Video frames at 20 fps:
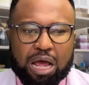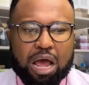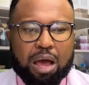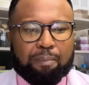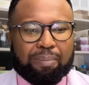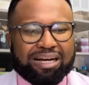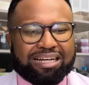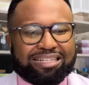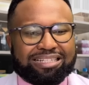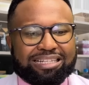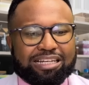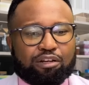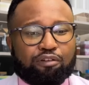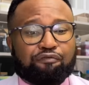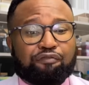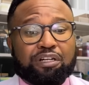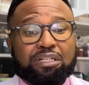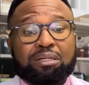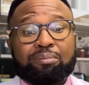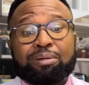by a set of
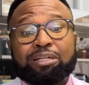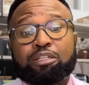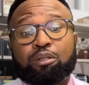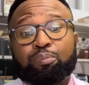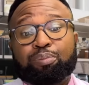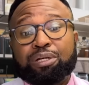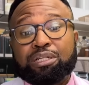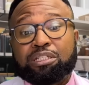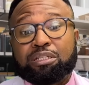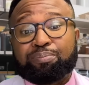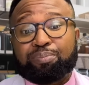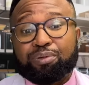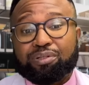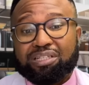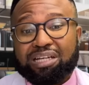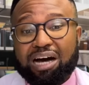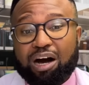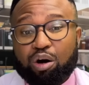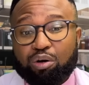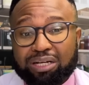fundamental principles
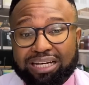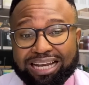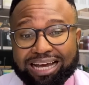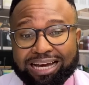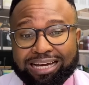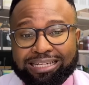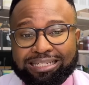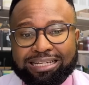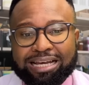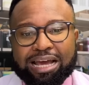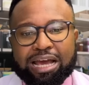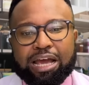outlined